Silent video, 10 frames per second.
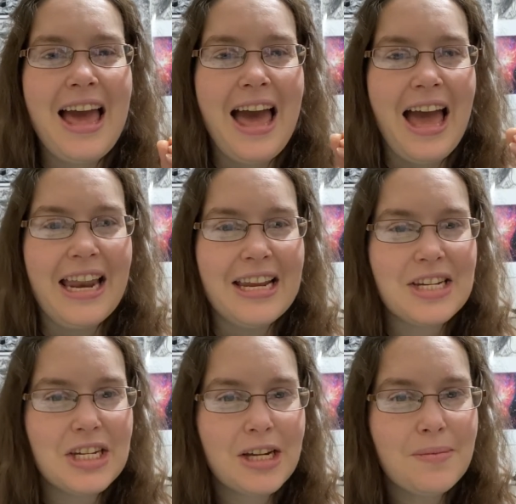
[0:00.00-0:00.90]
And as
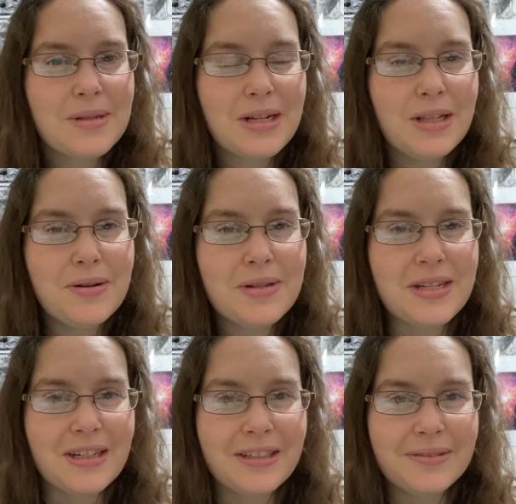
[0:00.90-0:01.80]
she comes
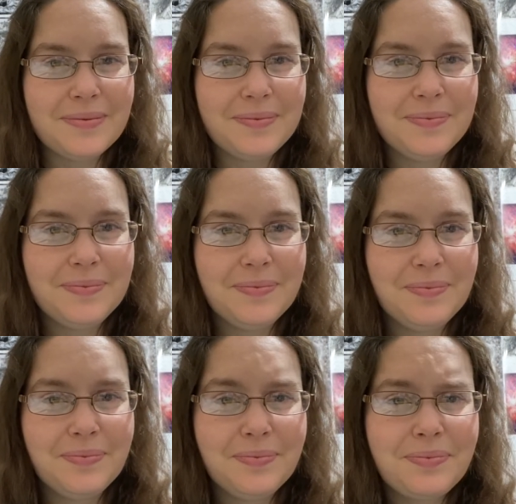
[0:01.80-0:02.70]
closer,
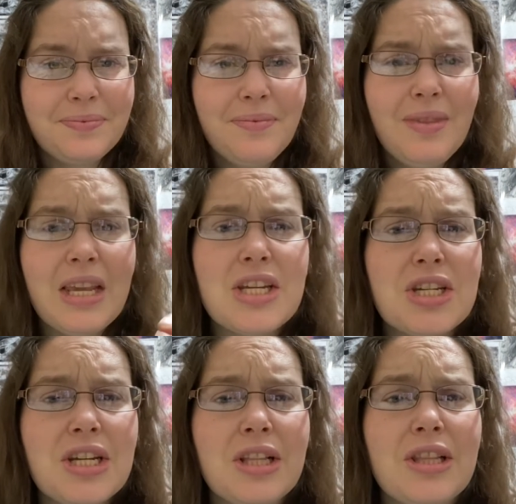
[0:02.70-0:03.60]

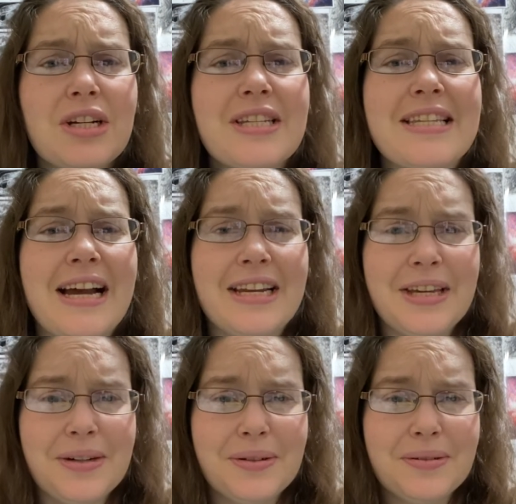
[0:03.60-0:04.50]
she looks at
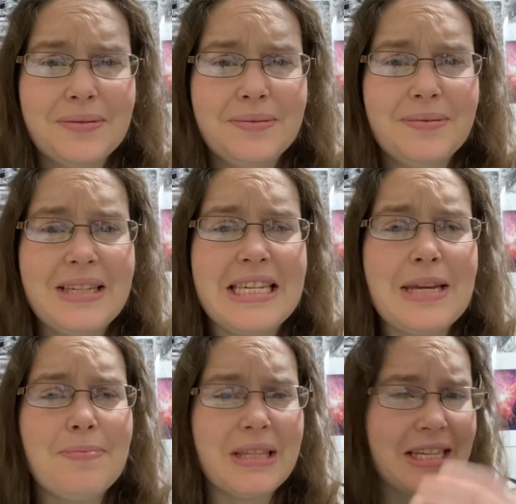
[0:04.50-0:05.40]
you
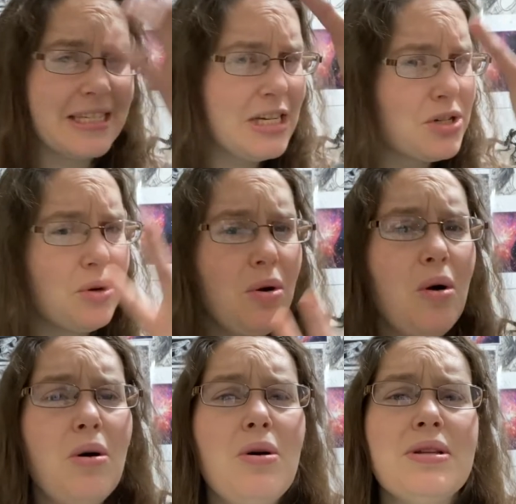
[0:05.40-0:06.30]
deeply, sees your
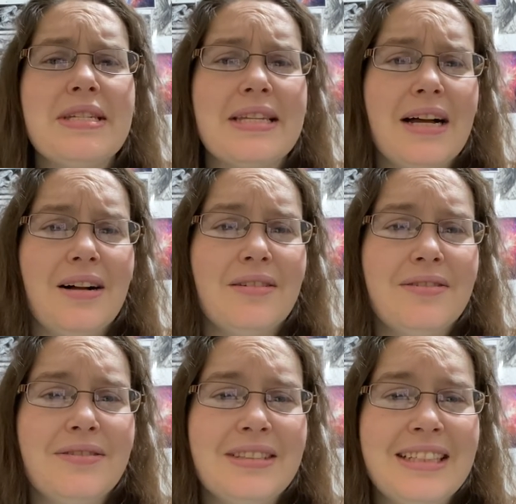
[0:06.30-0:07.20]
whole
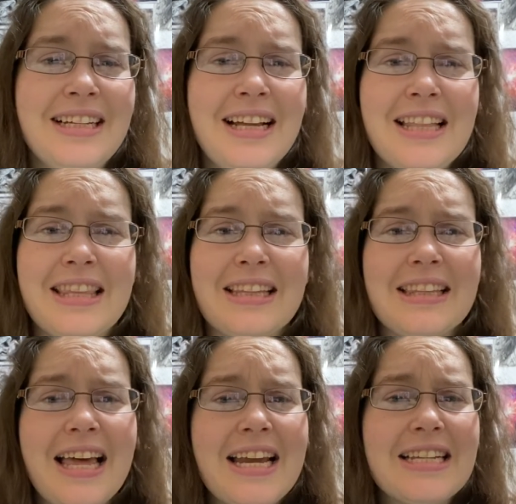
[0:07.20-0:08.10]
self, the
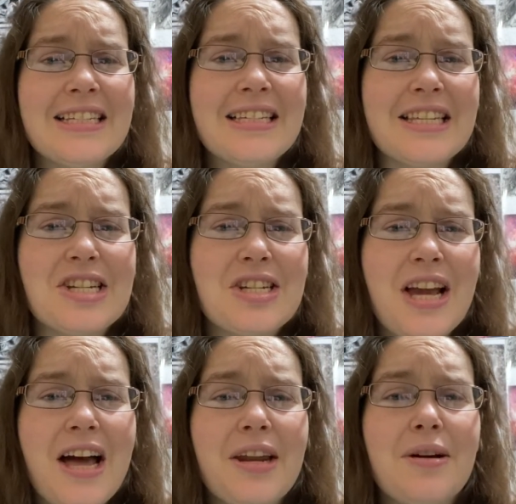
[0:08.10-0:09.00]
light, the
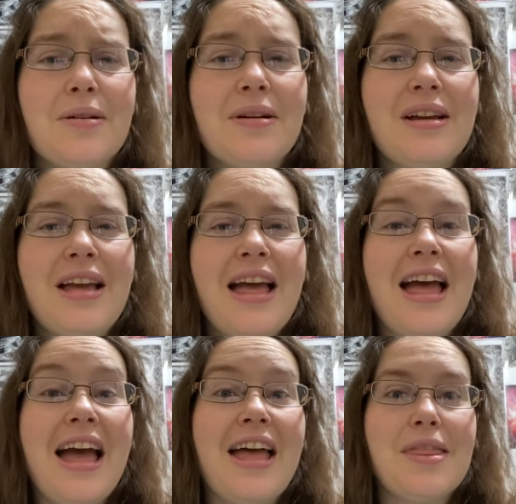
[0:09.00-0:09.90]
shadow,
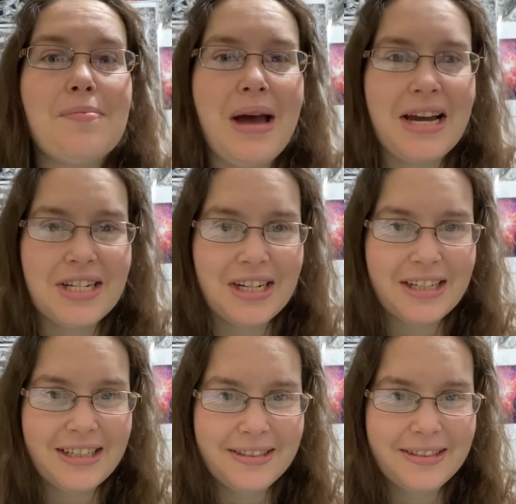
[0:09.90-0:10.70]
and the magic.